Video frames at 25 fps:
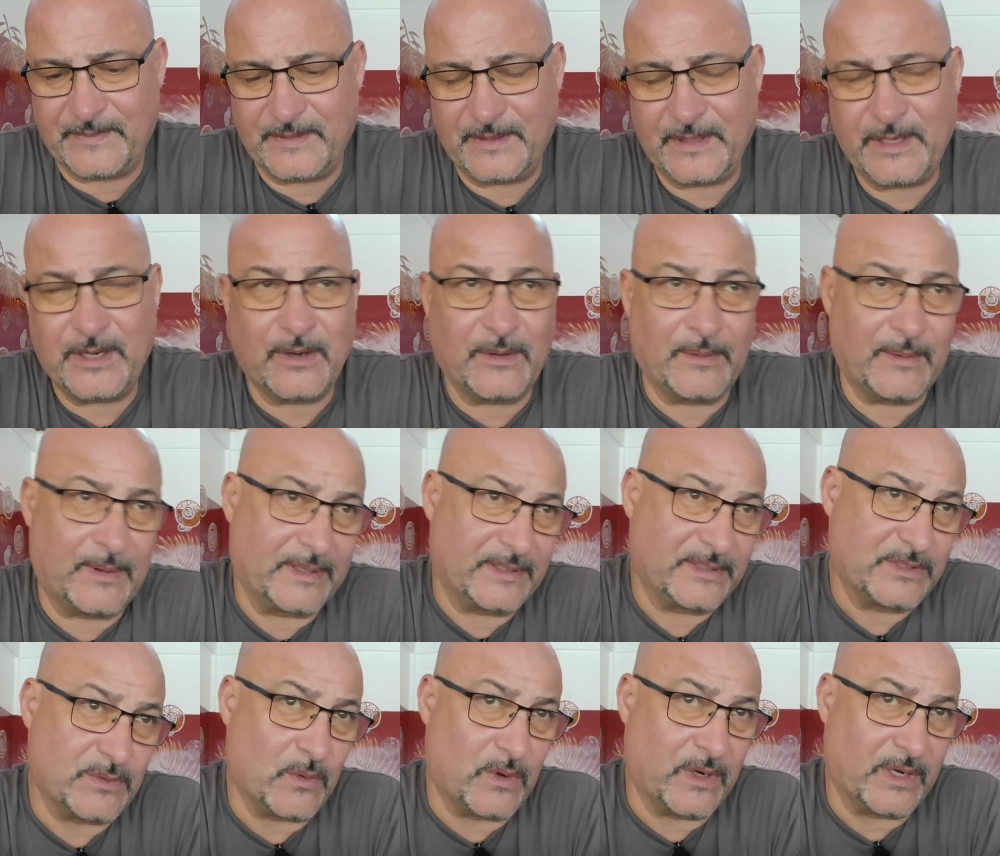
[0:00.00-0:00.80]
you know,
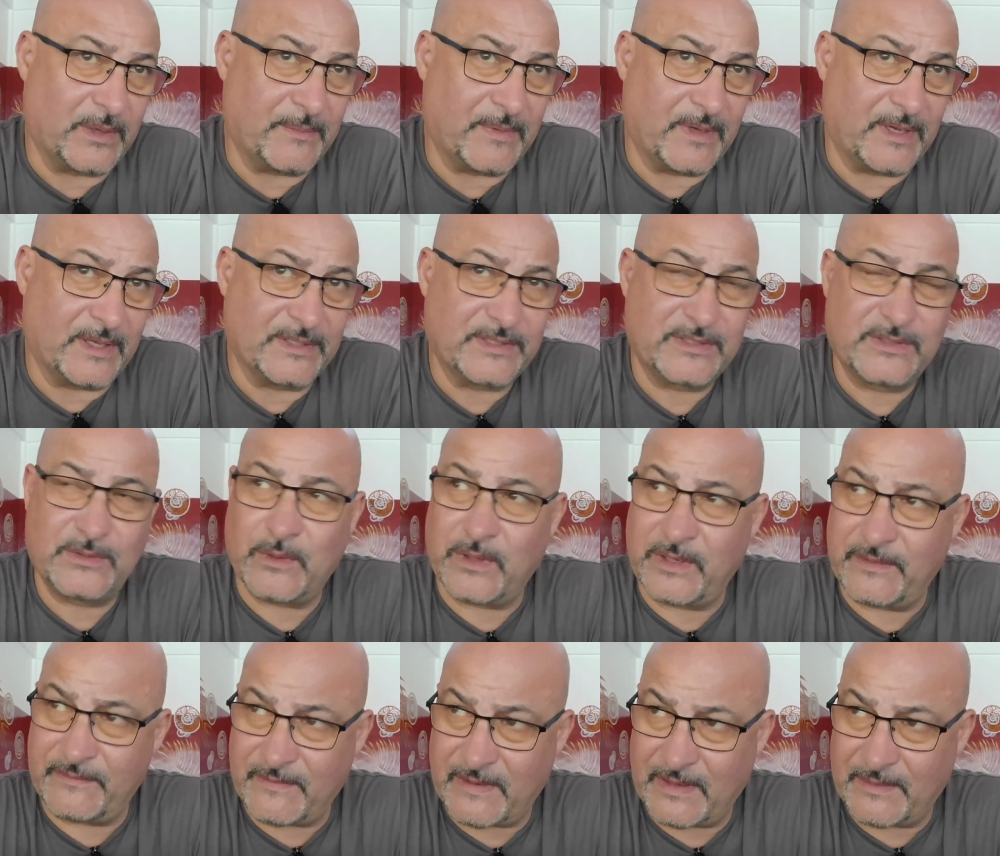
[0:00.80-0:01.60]
like 20 minutes,
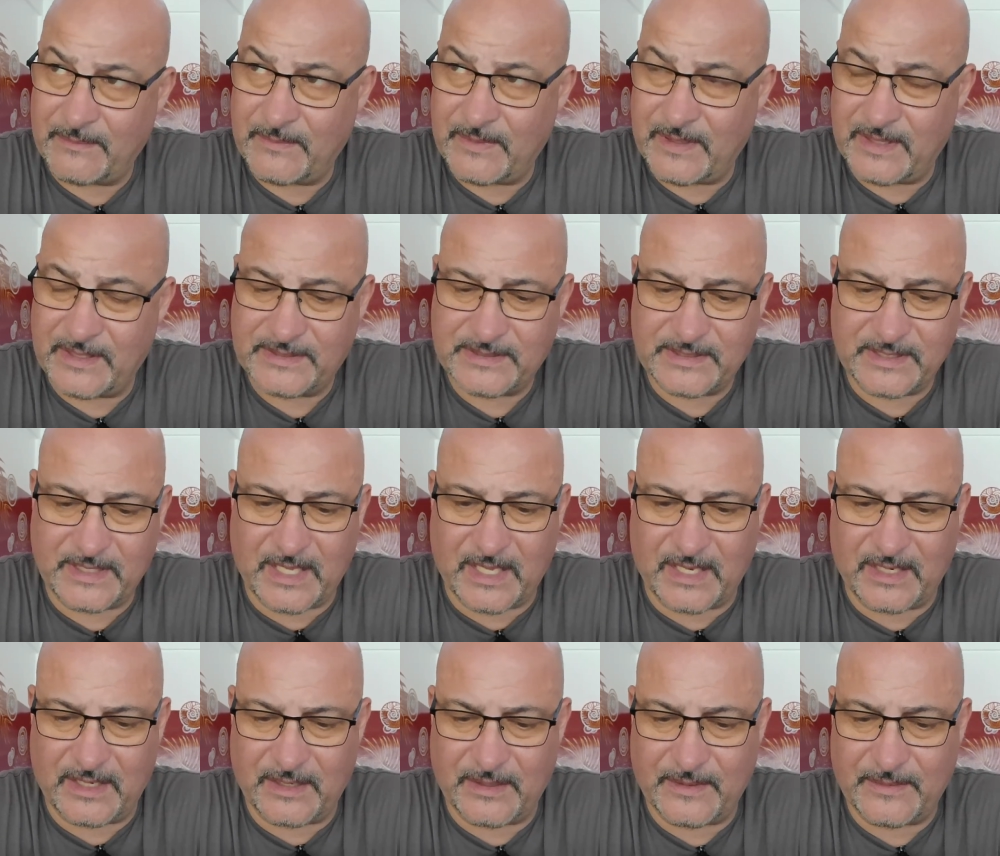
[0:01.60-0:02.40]
25 minutes to
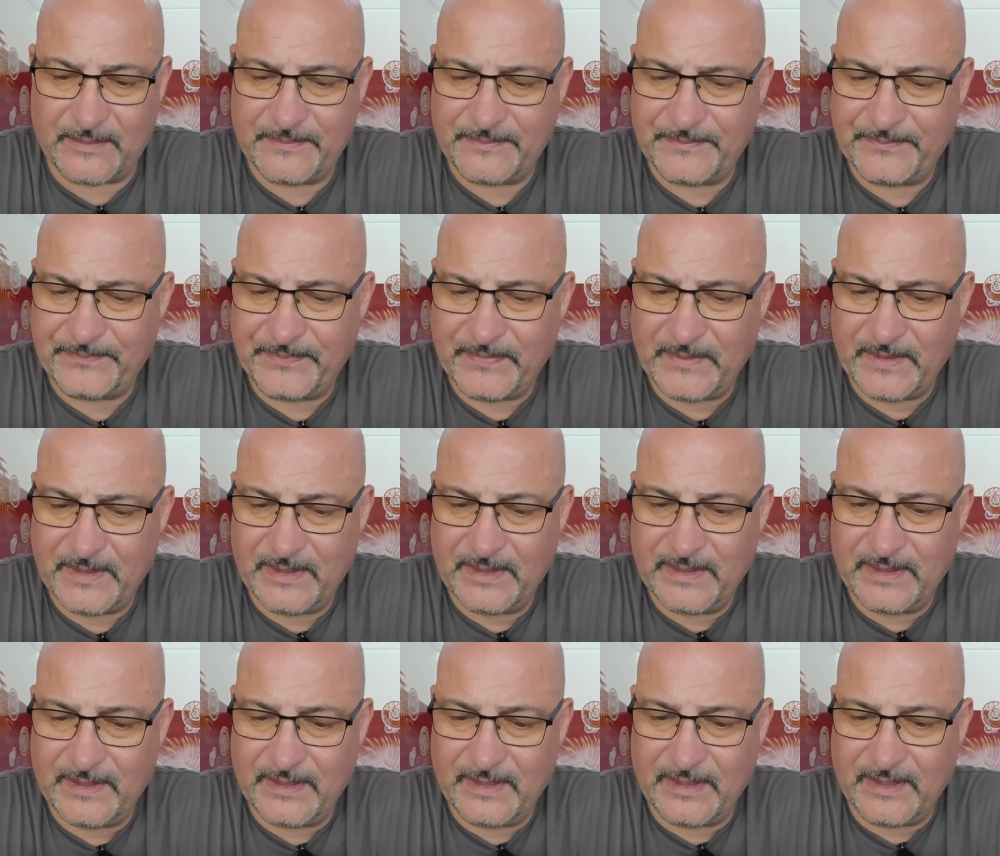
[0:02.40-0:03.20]
get here.
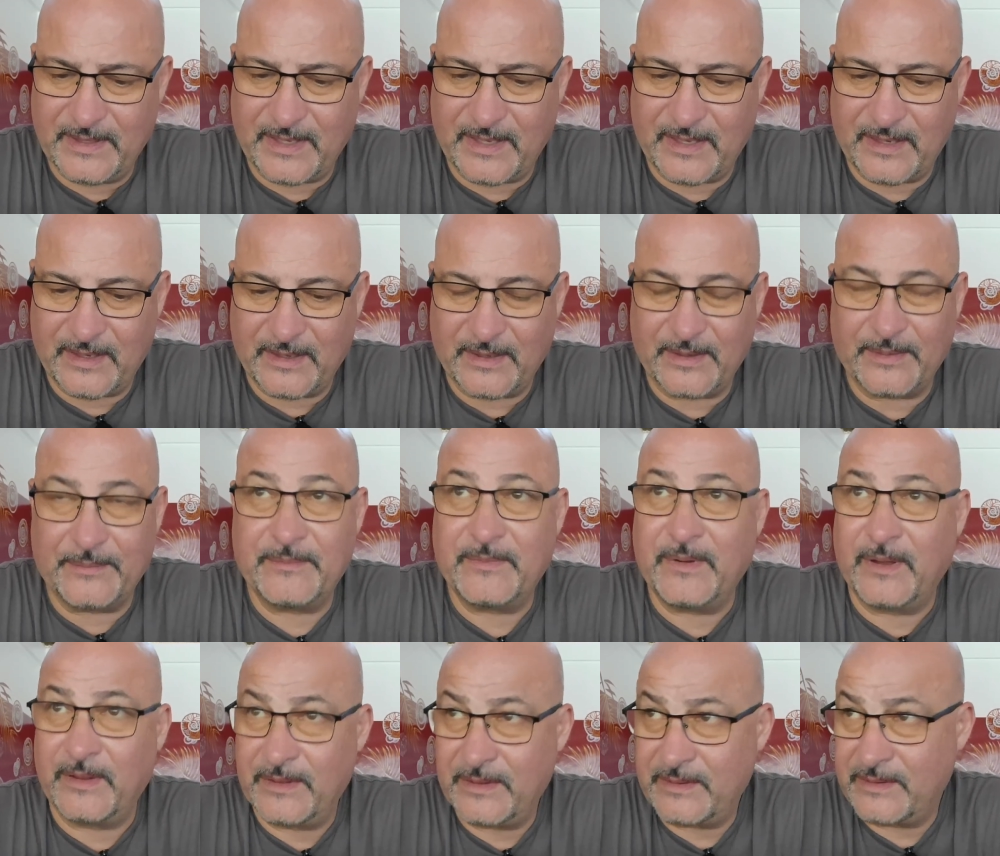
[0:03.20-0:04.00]

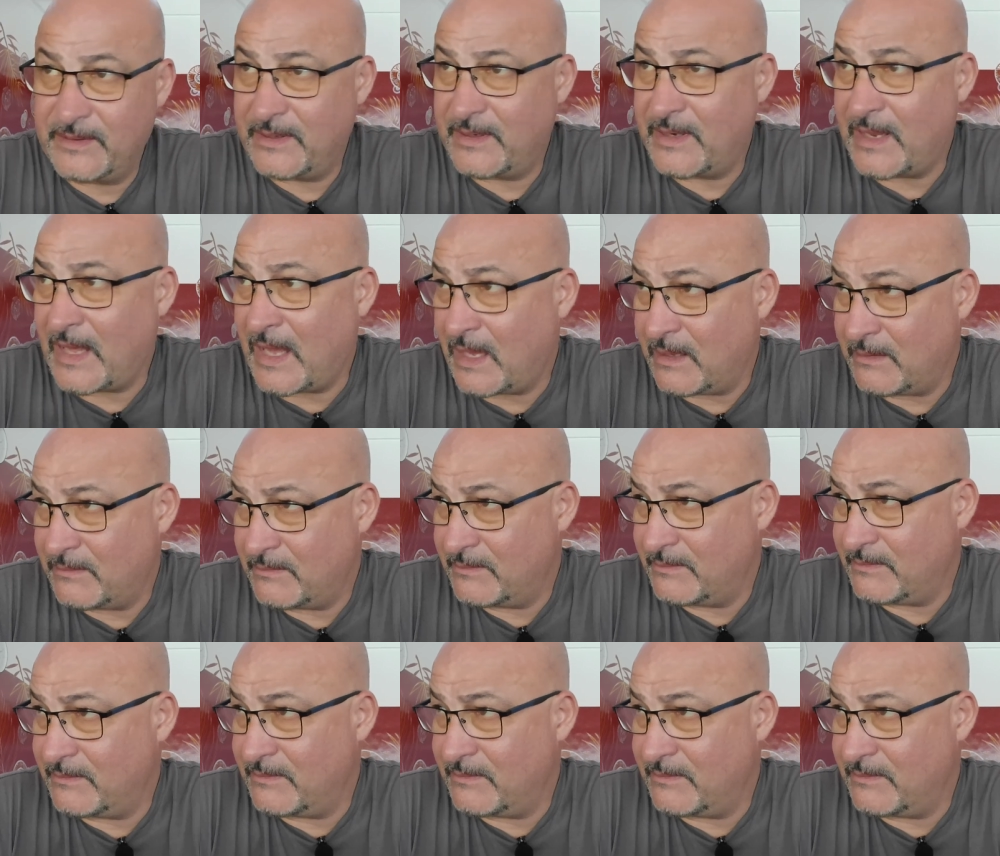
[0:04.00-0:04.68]
Other than that,